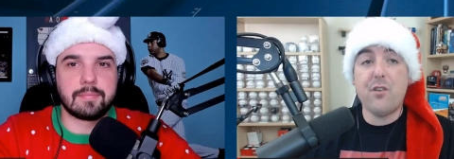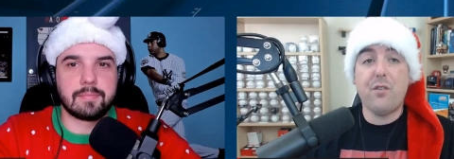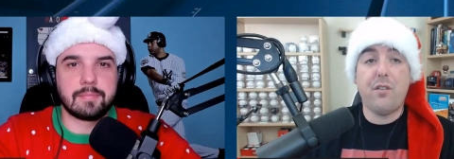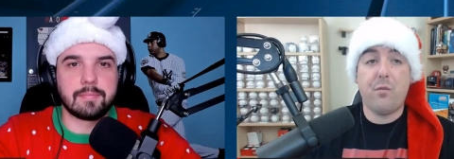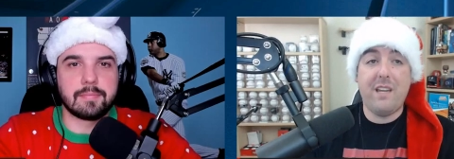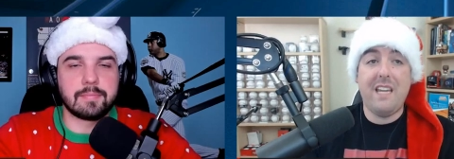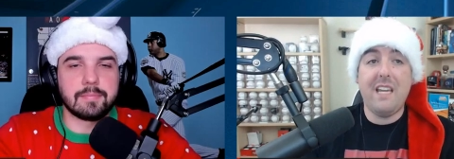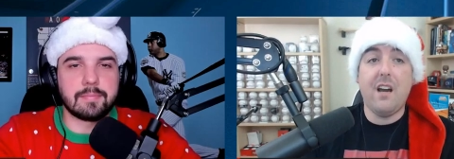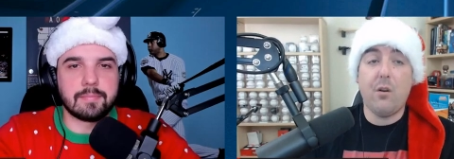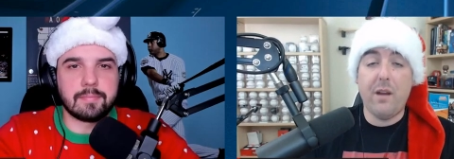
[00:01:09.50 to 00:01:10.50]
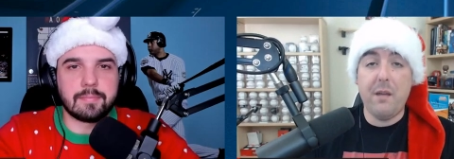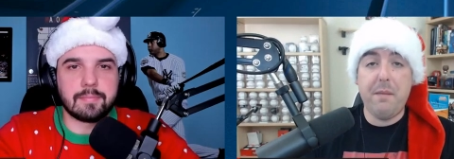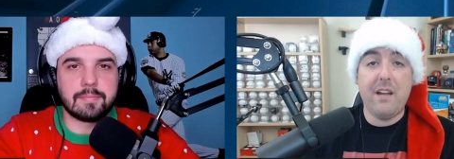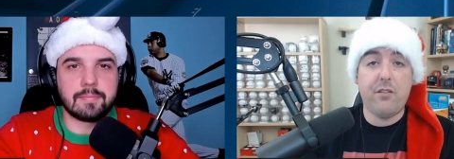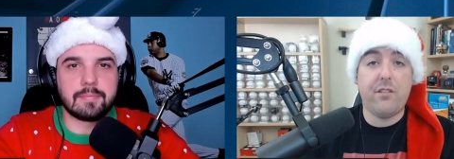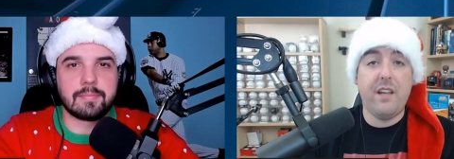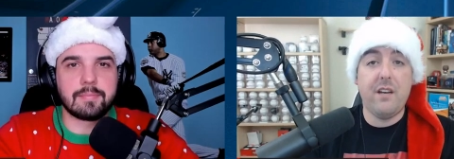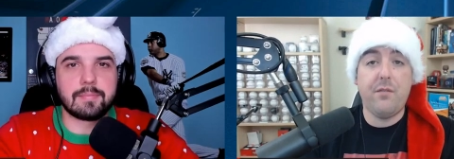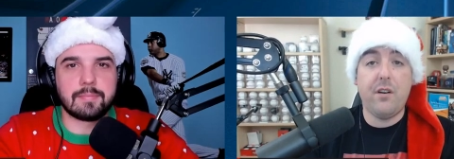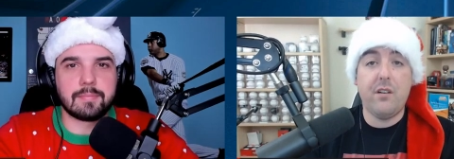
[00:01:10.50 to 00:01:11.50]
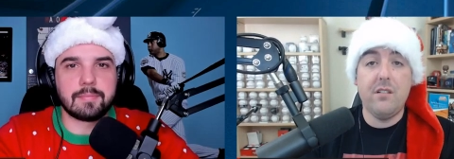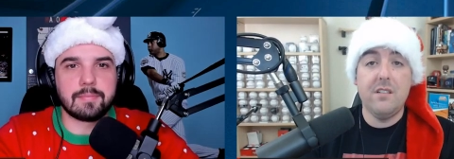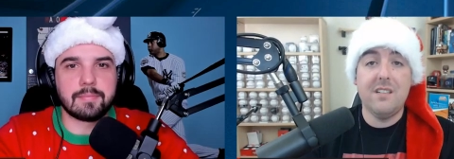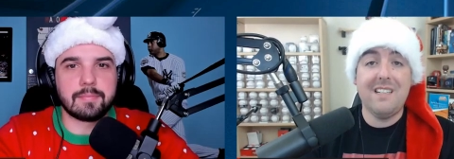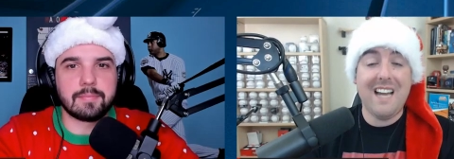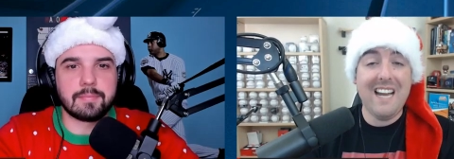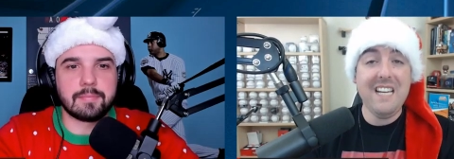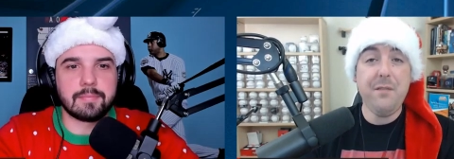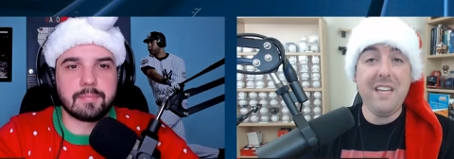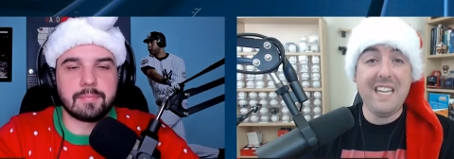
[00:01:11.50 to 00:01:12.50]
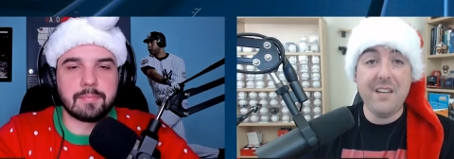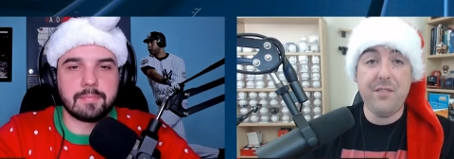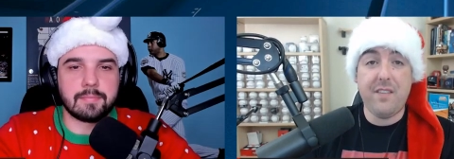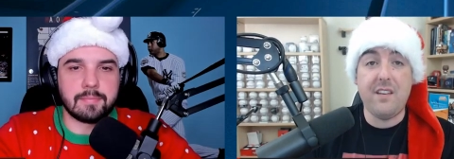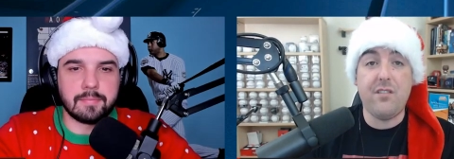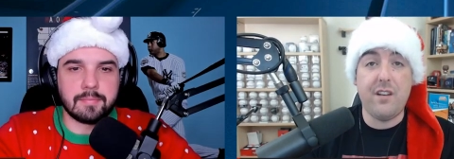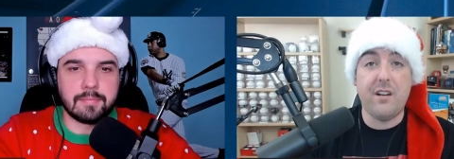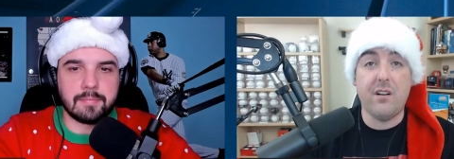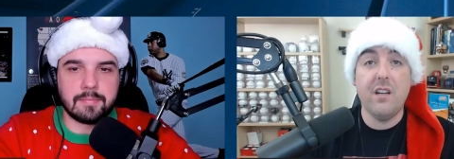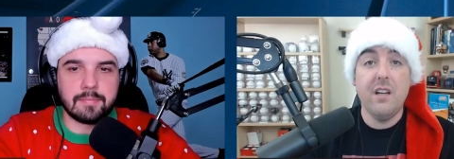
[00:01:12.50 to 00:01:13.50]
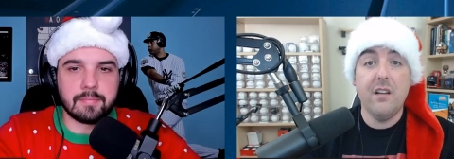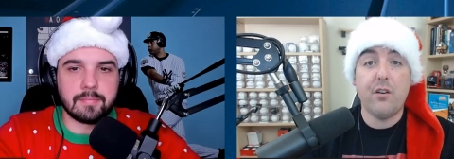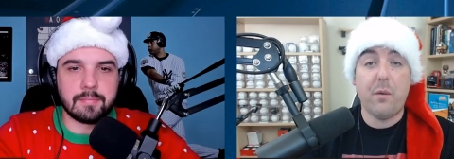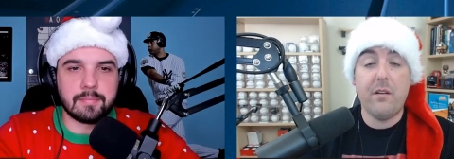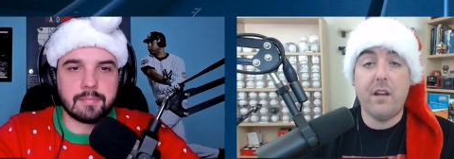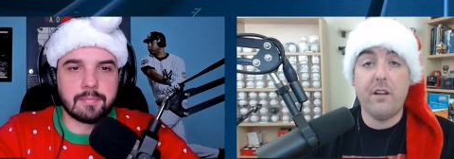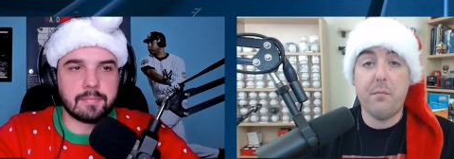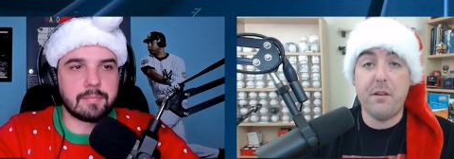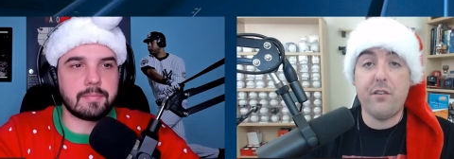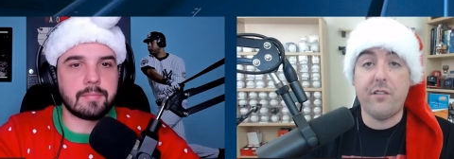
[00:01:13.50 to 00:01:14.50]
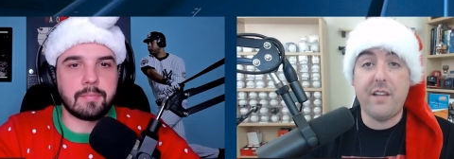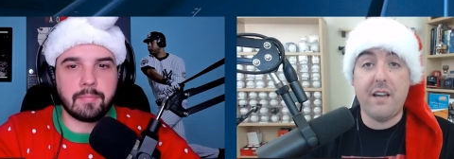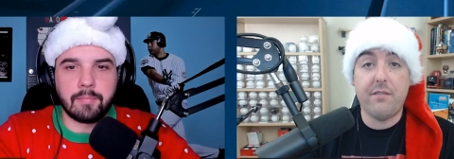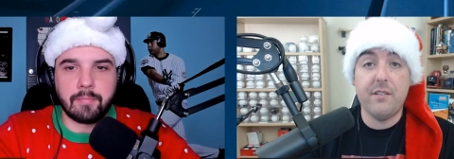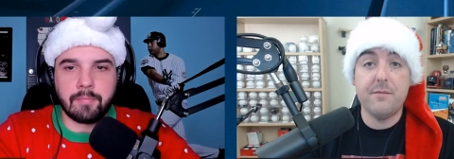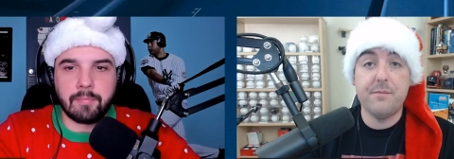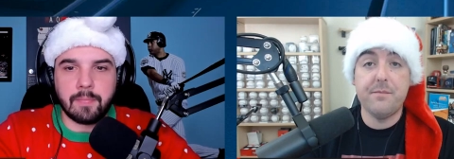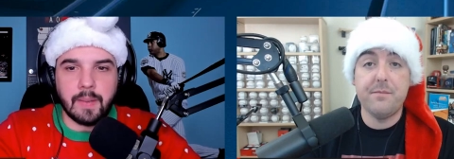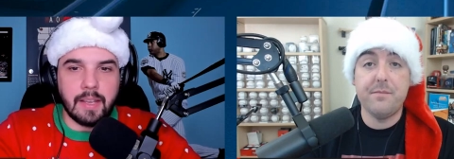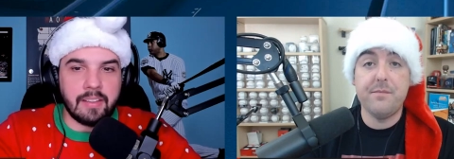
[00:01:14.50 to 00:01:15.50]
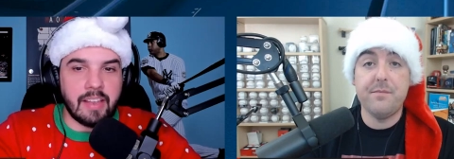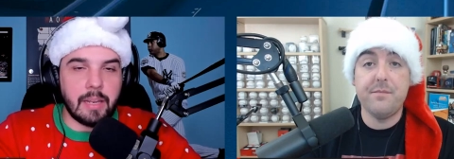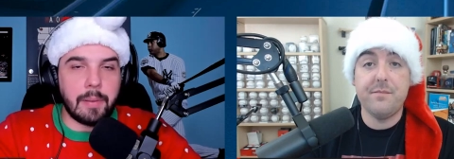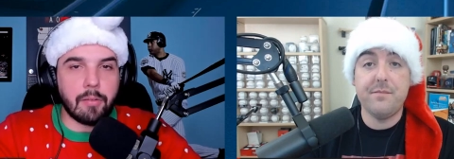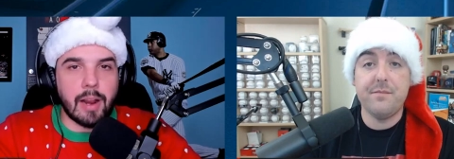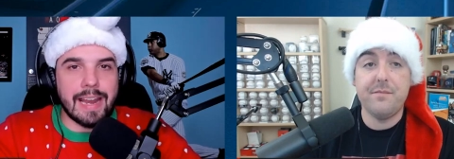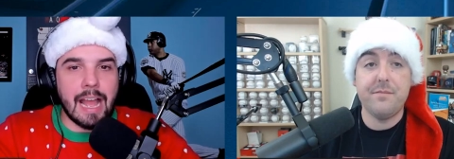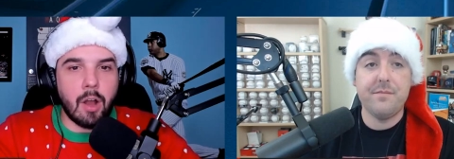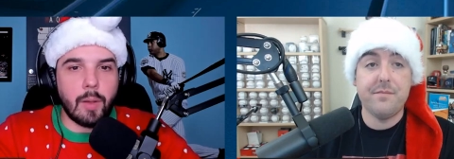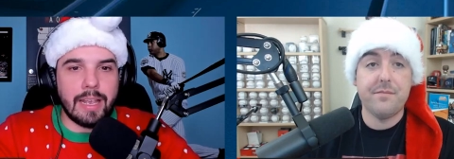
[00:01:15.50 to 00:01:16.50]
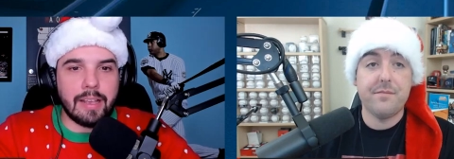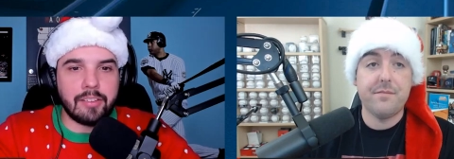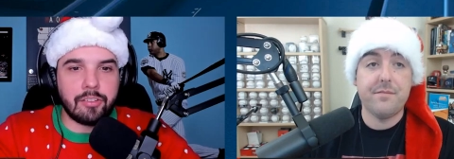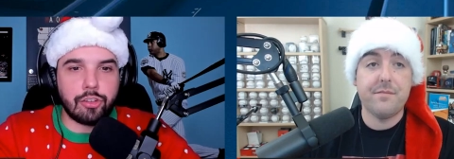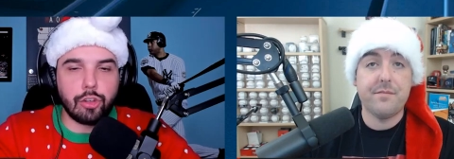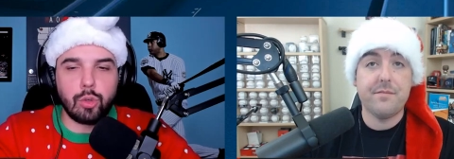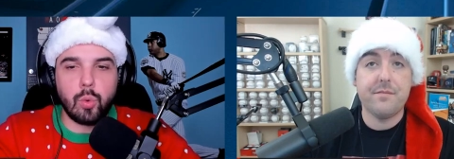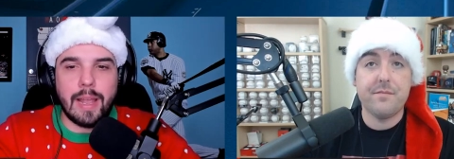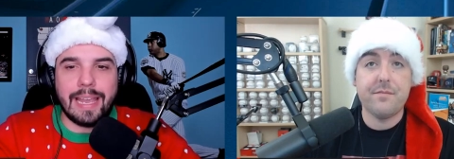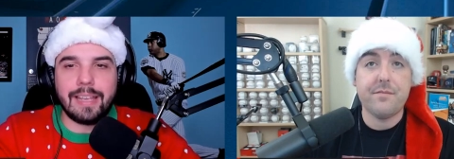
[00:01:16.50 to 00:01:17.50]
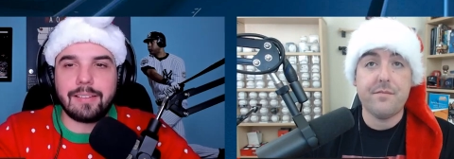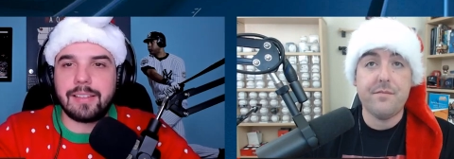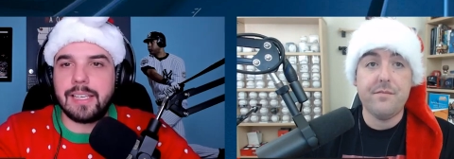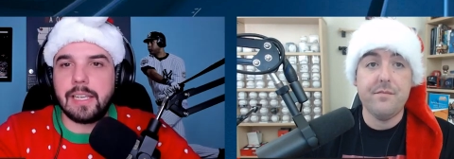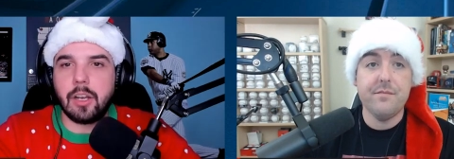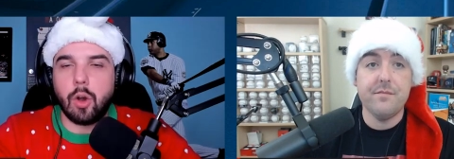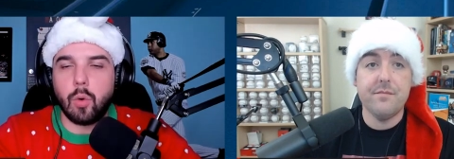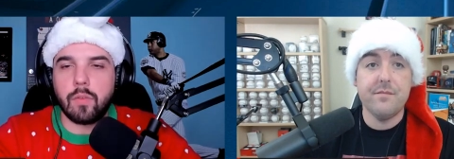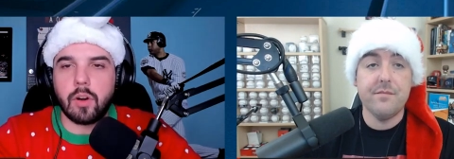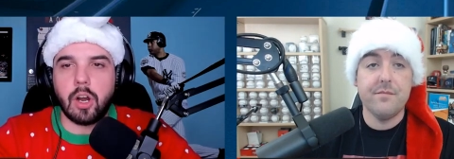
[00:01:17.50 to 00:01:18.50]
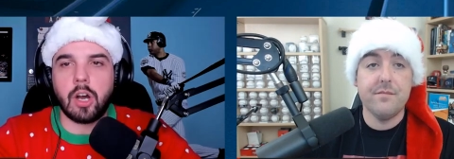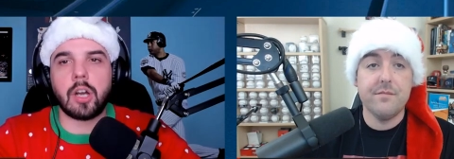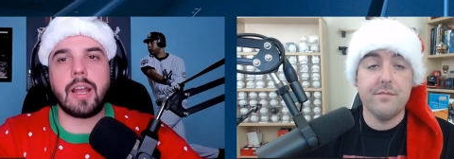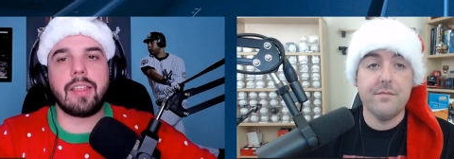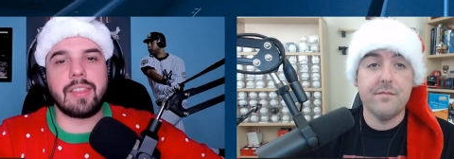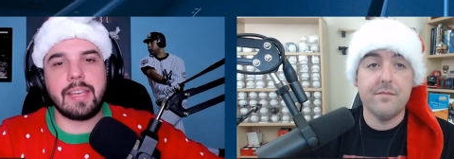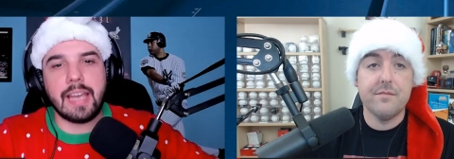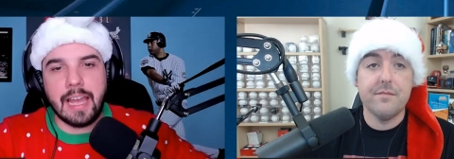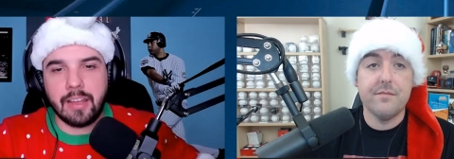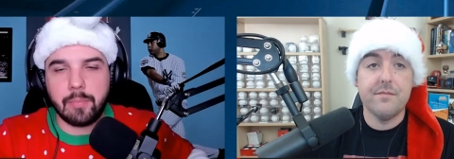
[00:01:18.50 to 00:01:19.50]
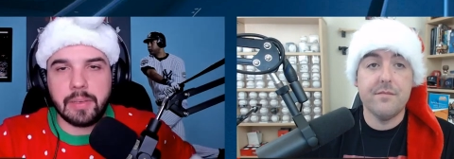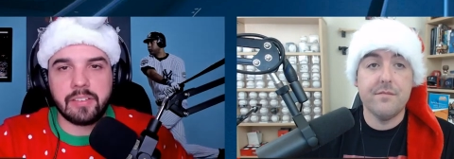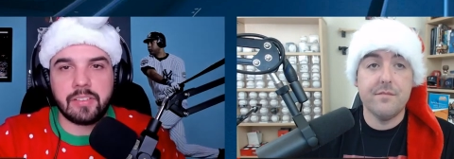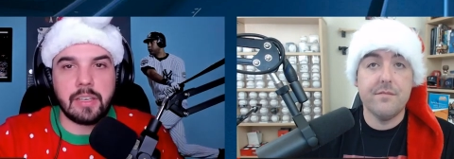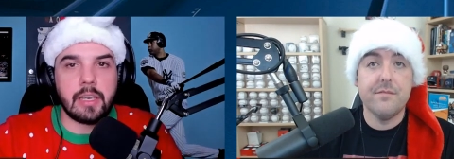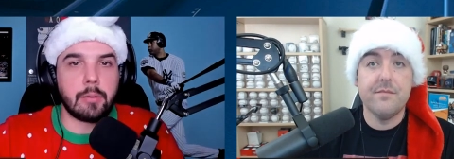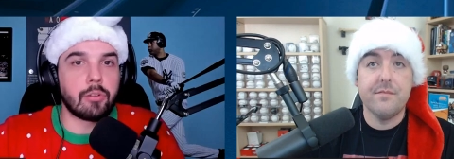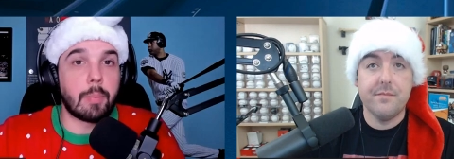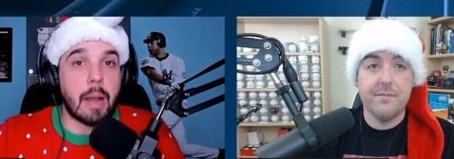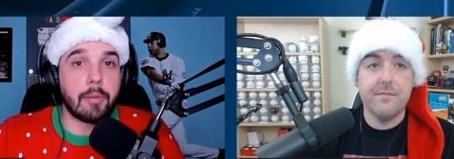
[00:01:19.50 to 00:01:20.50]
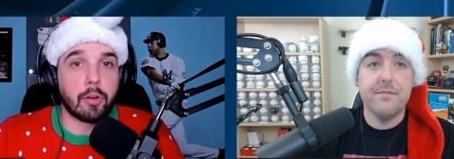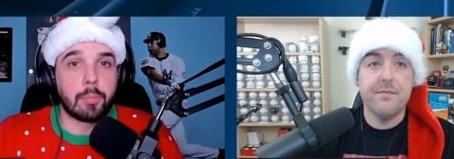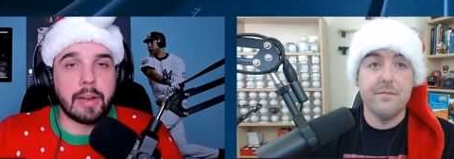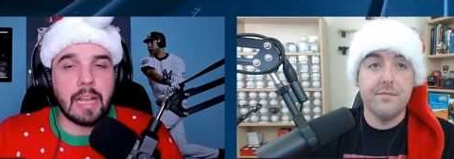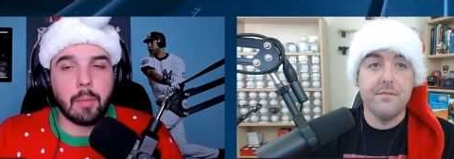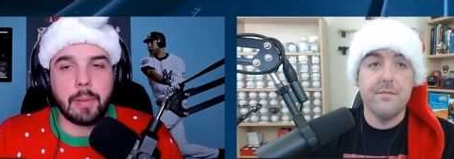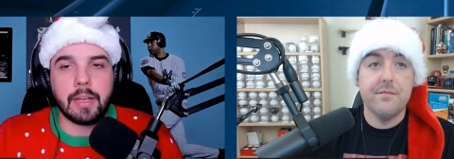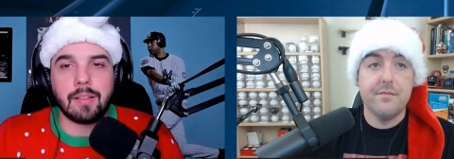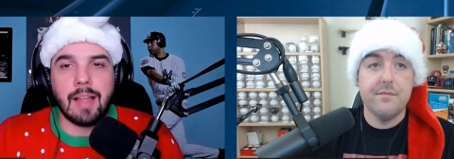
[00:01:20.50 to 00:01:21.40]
Speaker 1: under three E R A. Patrick Sandoval, kind of a gift this year to round out your pitching staff.
Speaker 2: His A D P right now is two eighteen over on the N F B C. He was a popular breakout pick